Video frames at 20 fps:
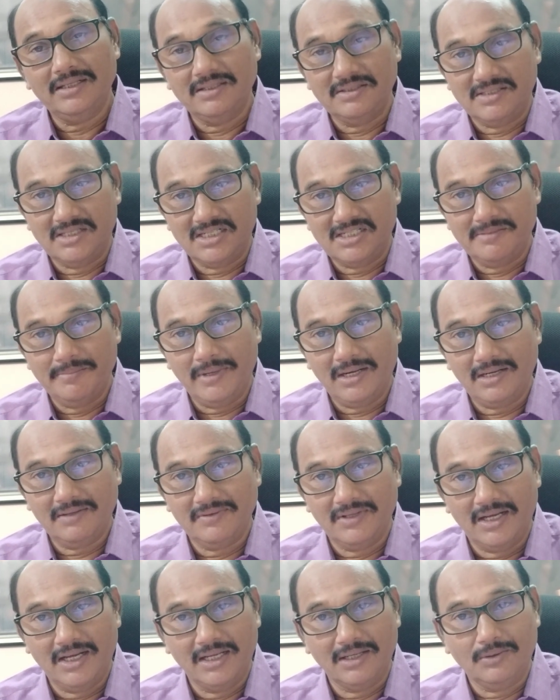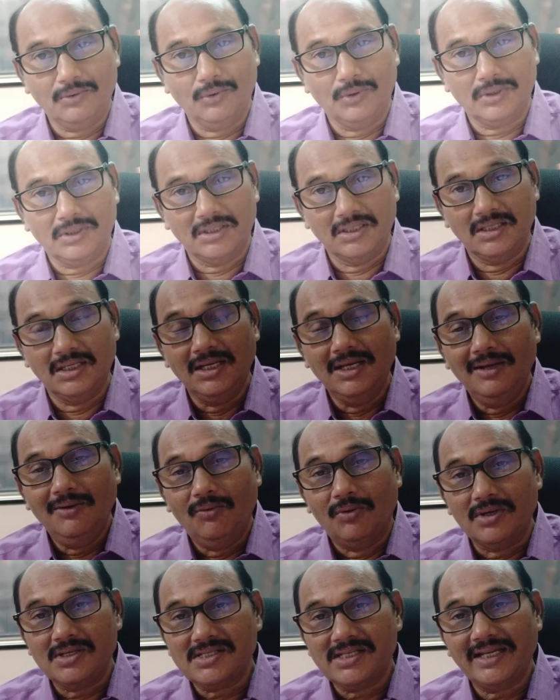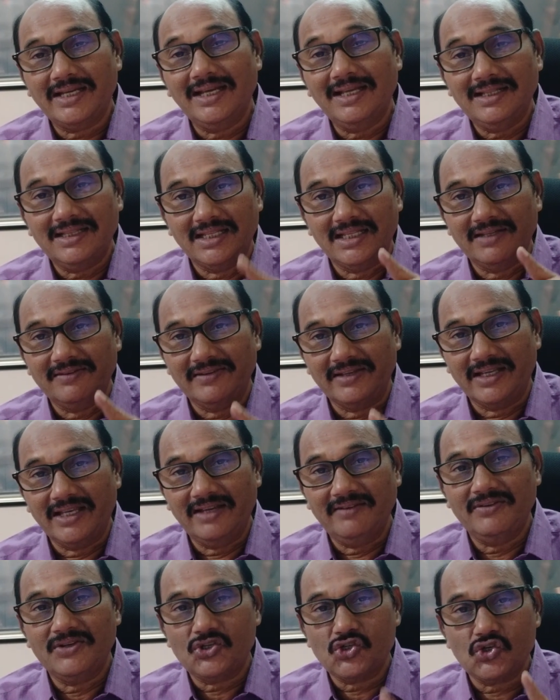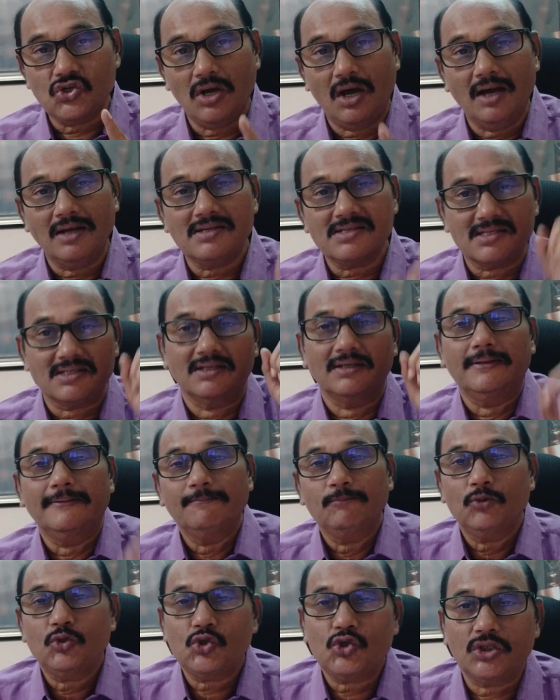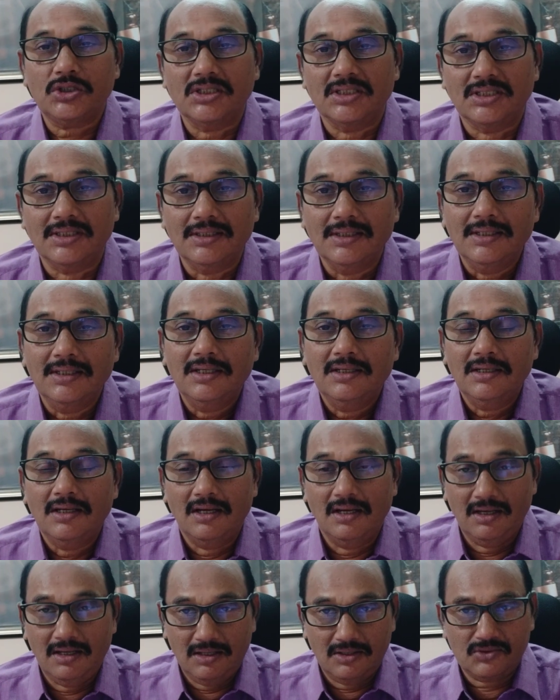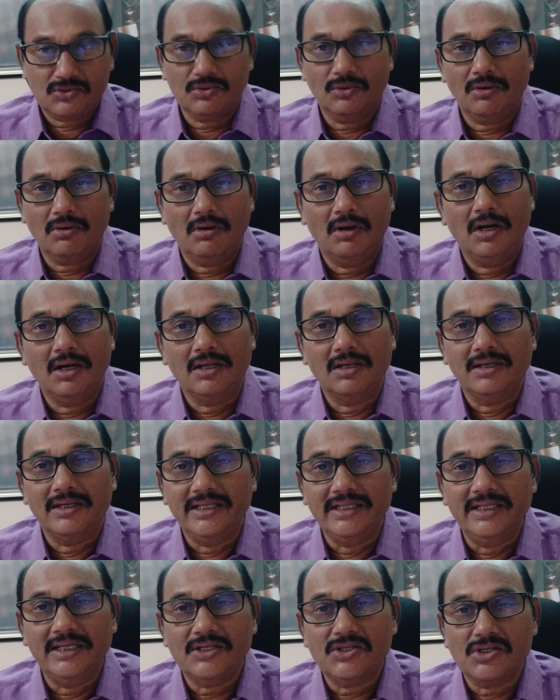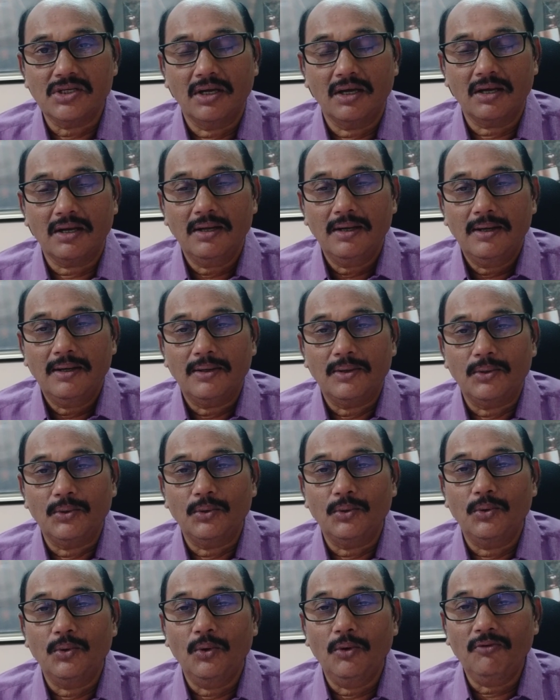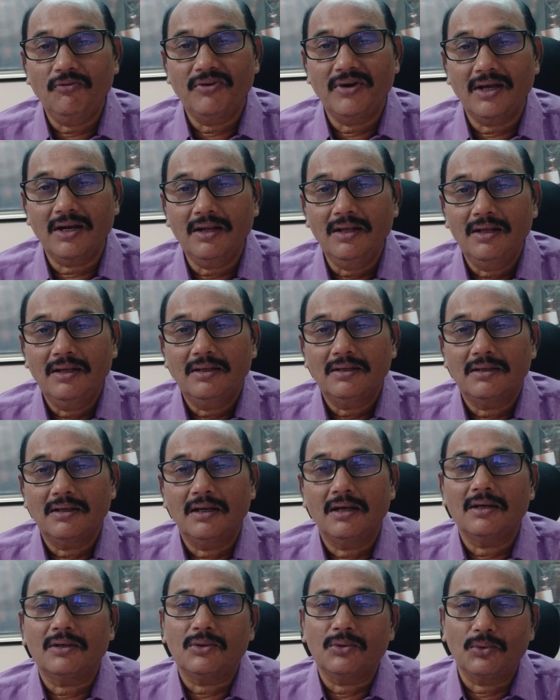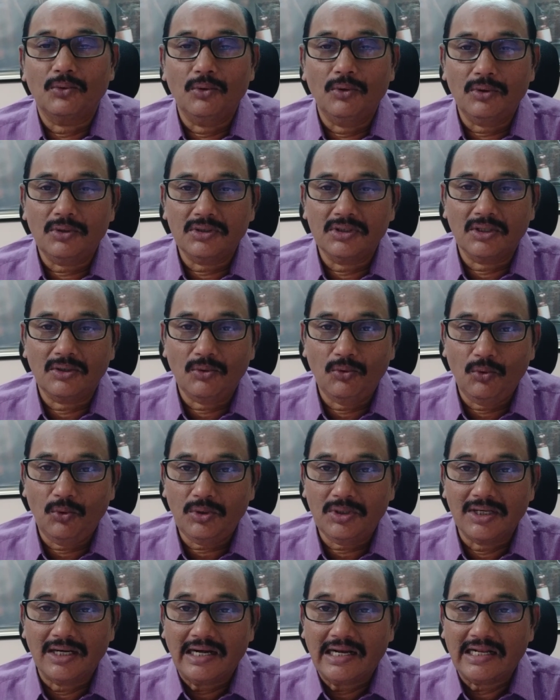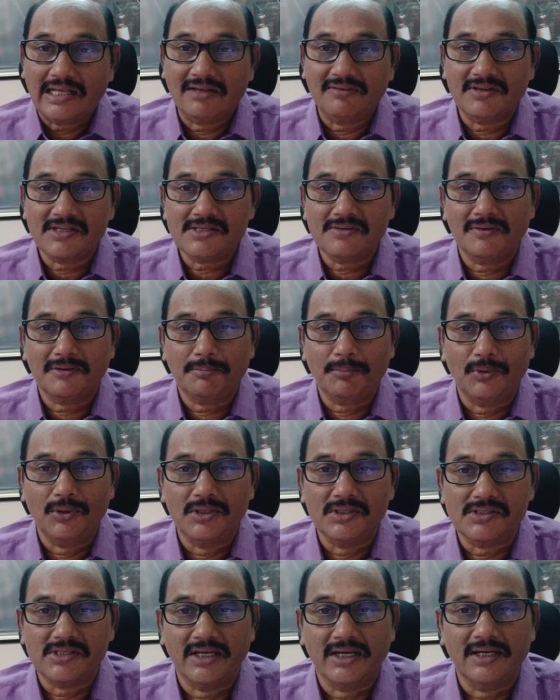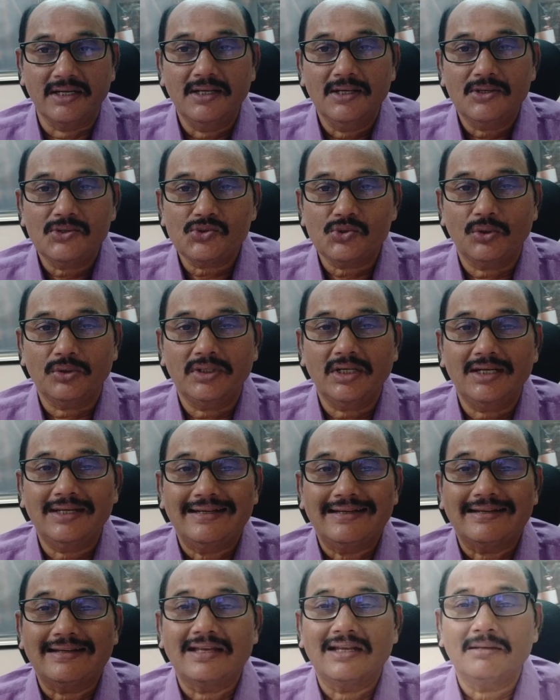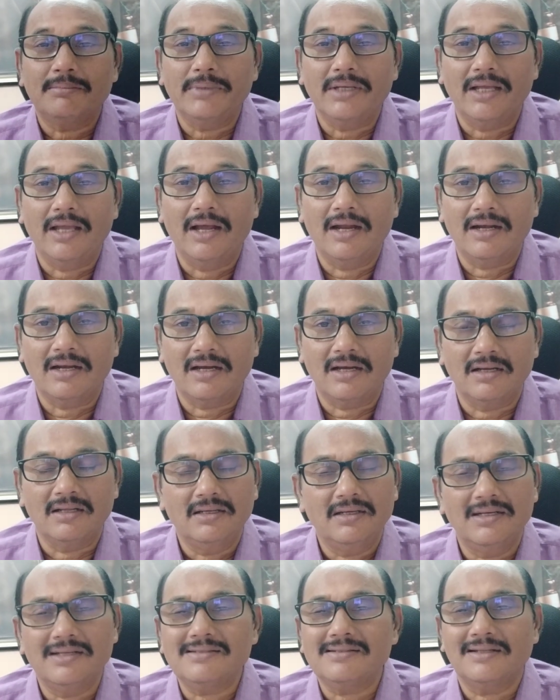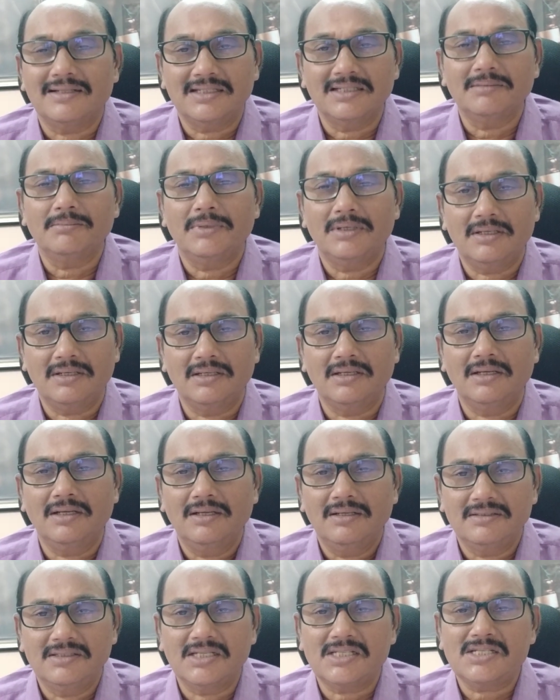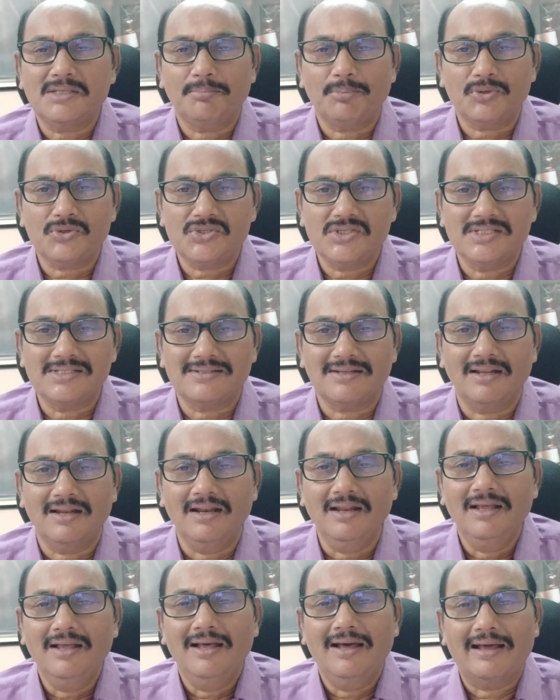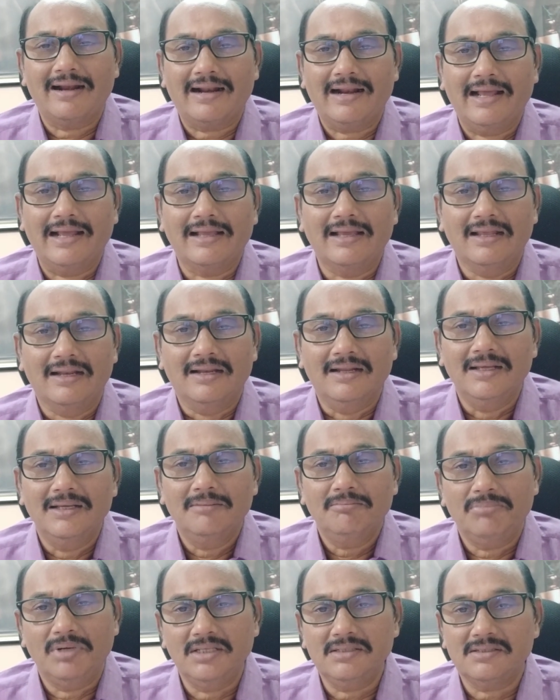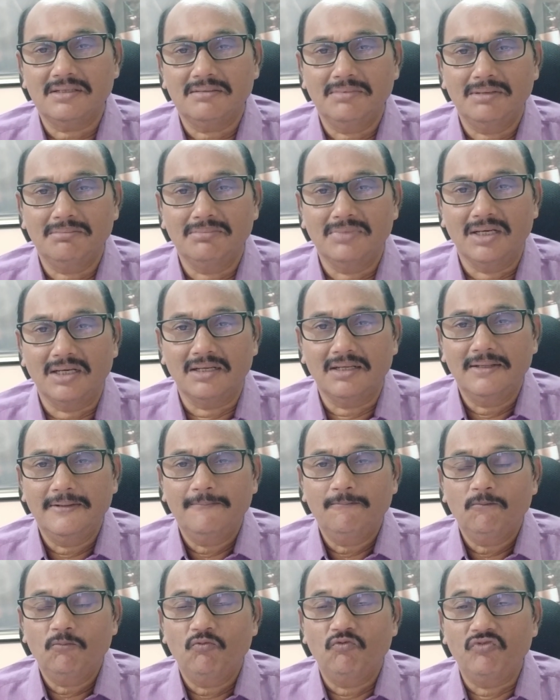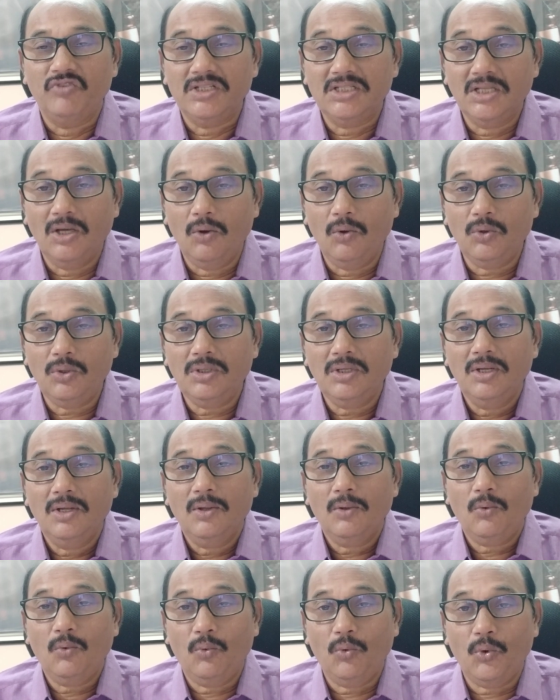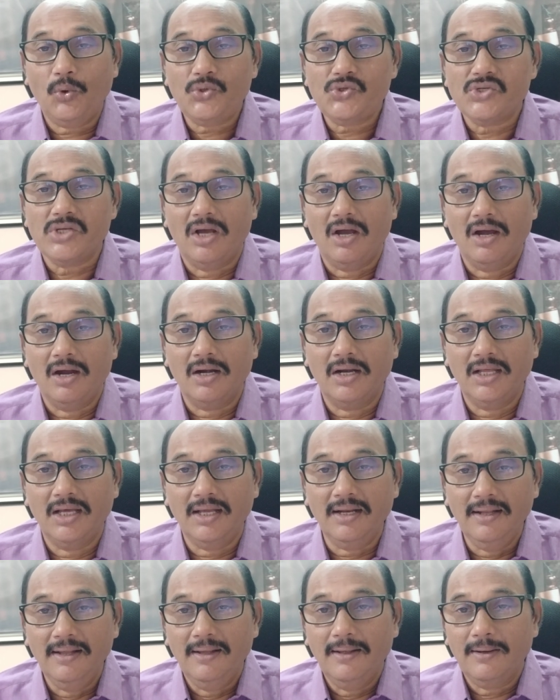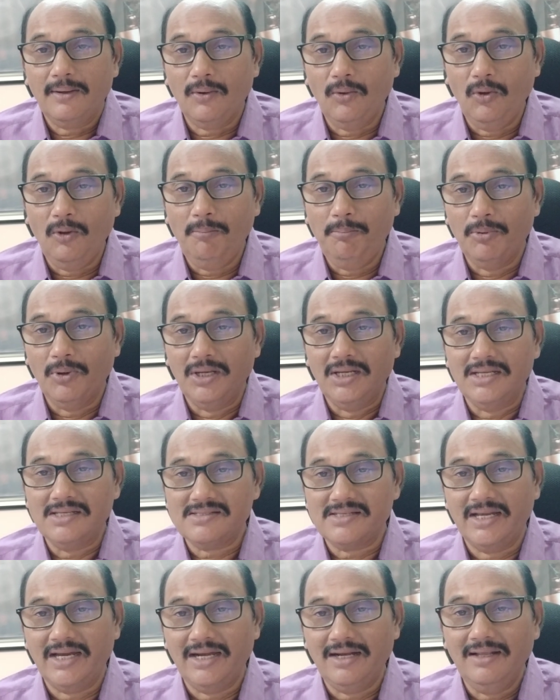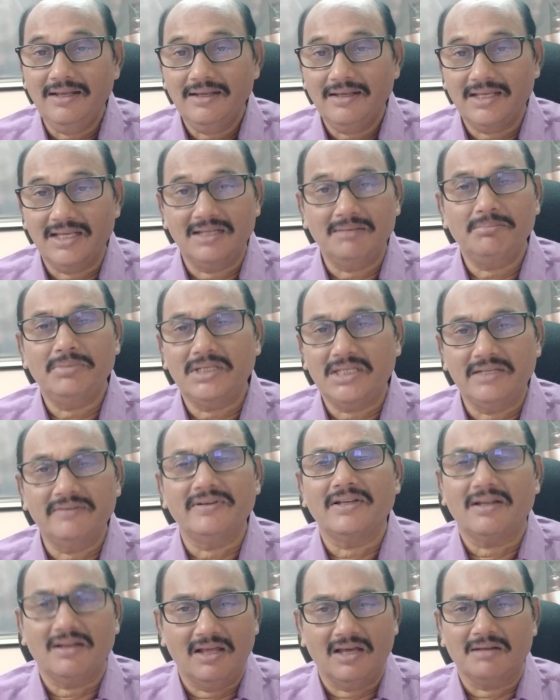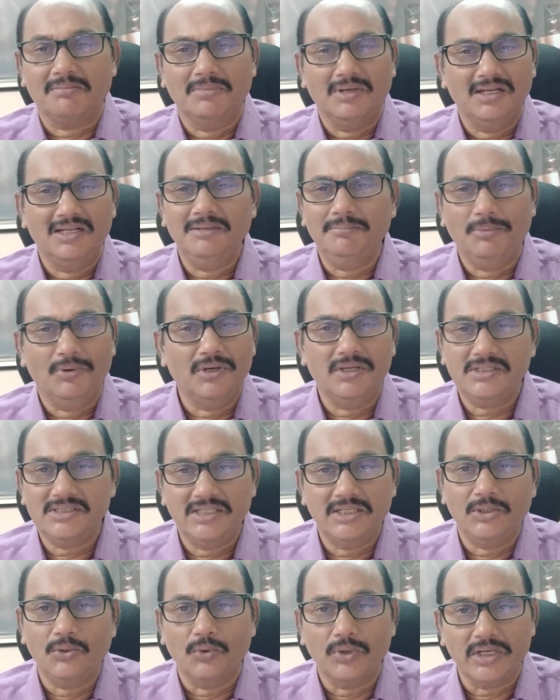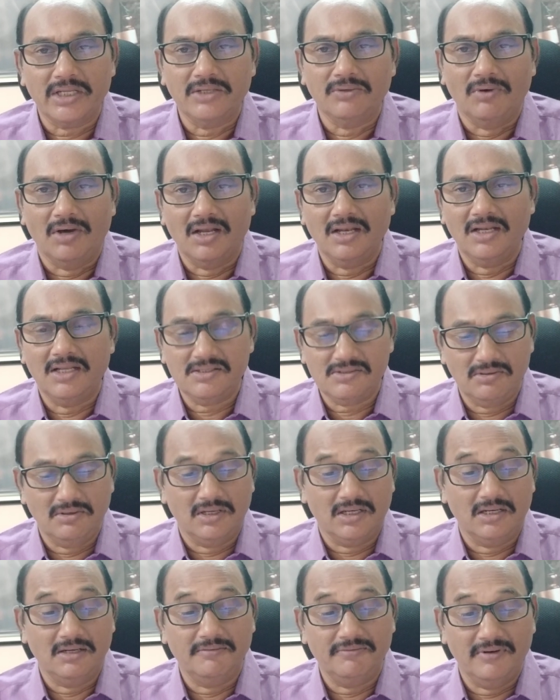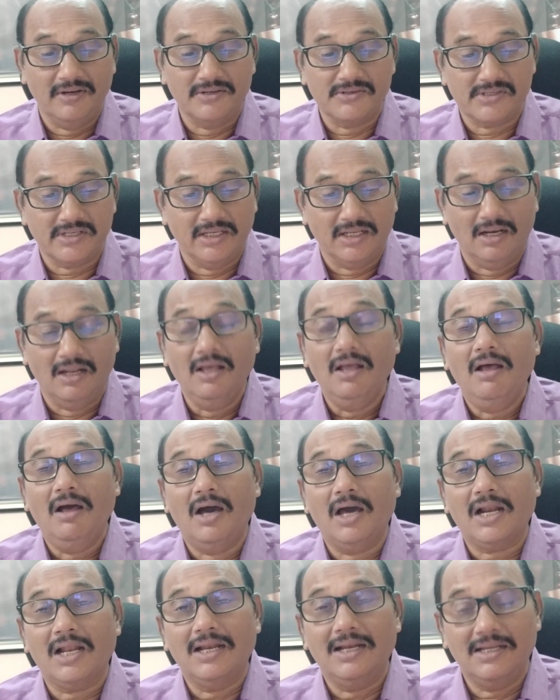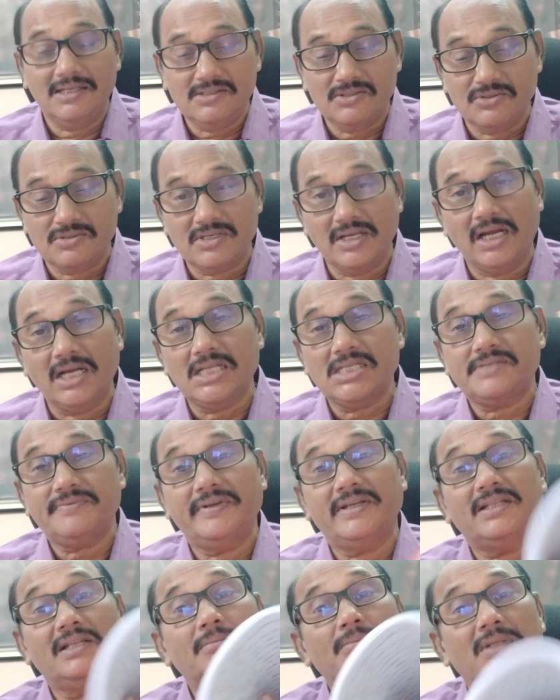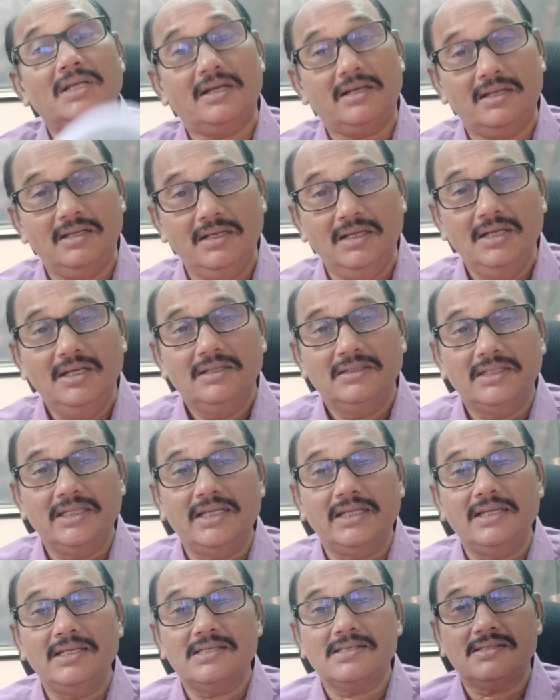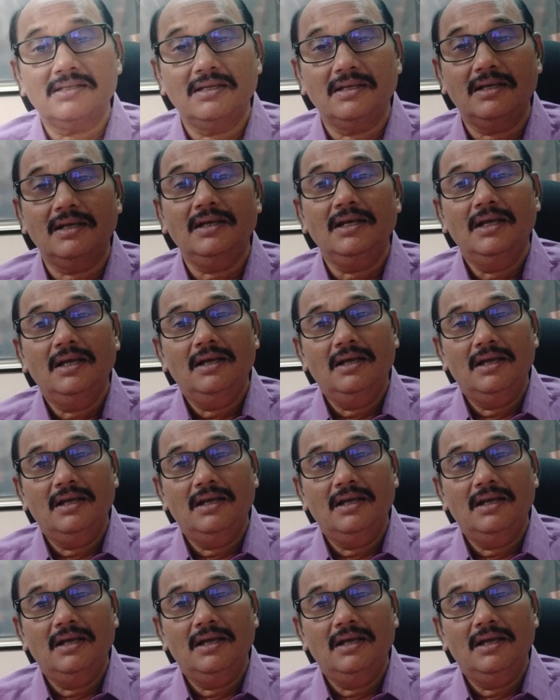the judgment of the High Court, once again they gave a chance to the so-called DHR to go to the court and request for police aid so that it can be granted. It is nothing but just a procedural wrangle. Please remember, without court's order, no police aid can be given. Normally, police they don't give unless you are influential or unless you satisfy them that there is a